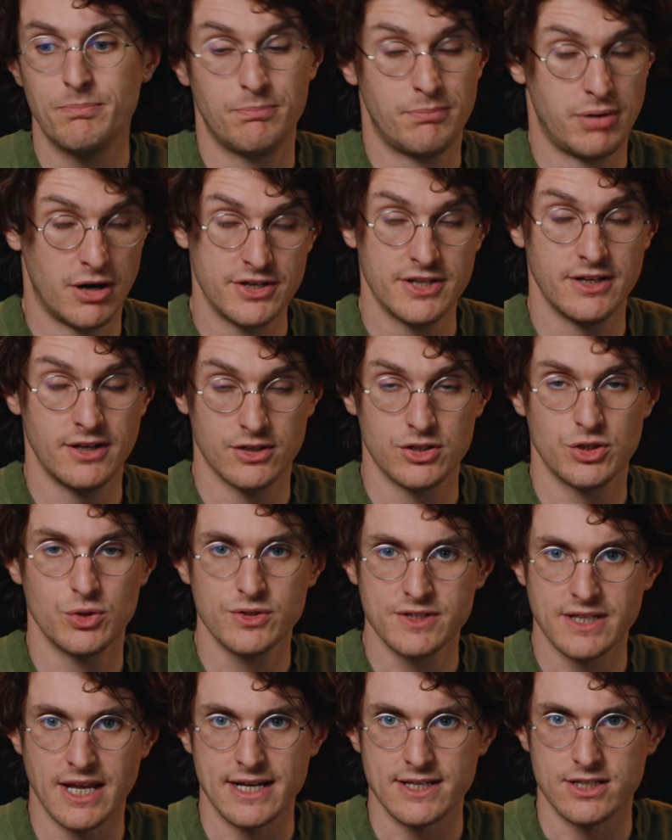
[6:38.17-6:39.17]
pertinent
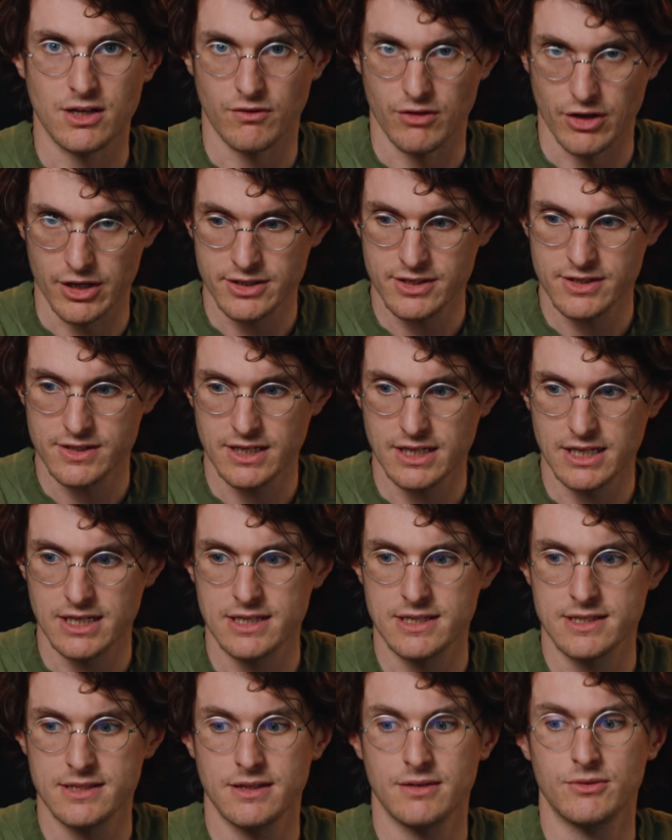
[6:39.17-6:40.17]
use case of LUTs
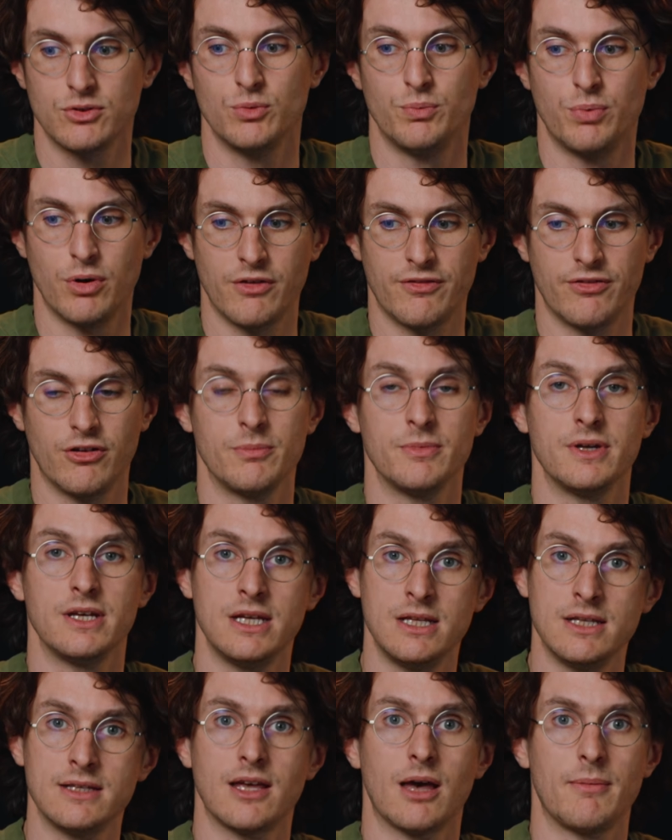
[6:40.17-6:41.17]
is to perform
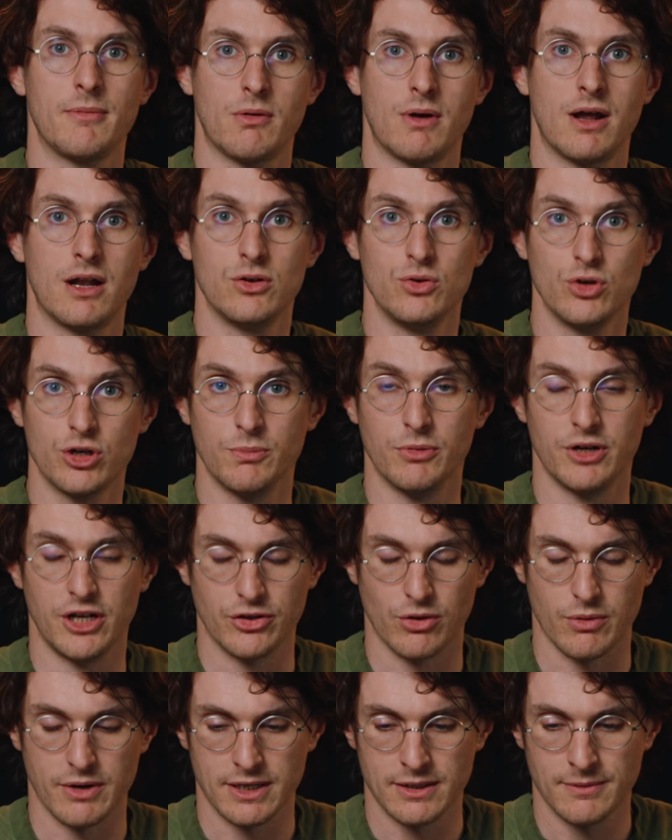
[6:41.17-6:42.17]
in-camera look
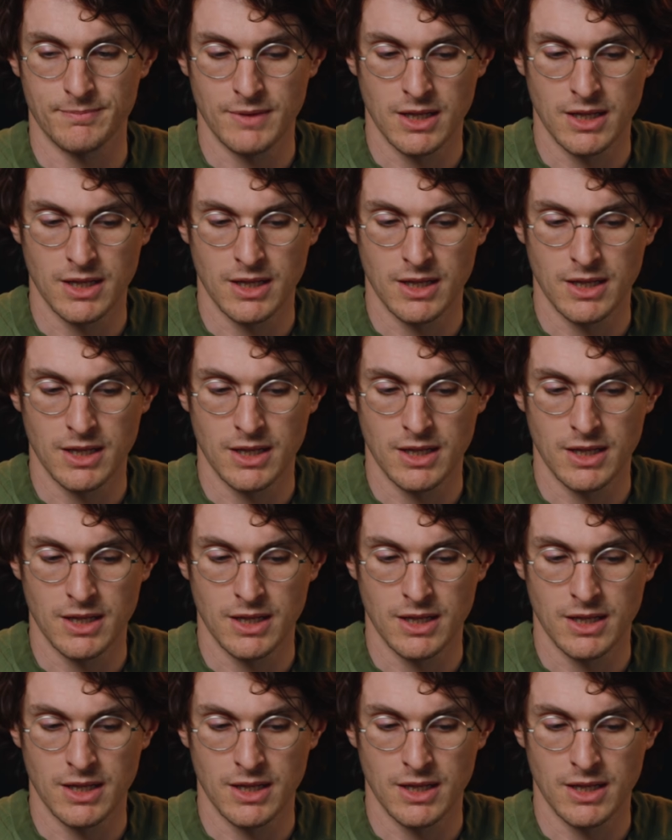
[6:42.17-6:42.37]
monitoring.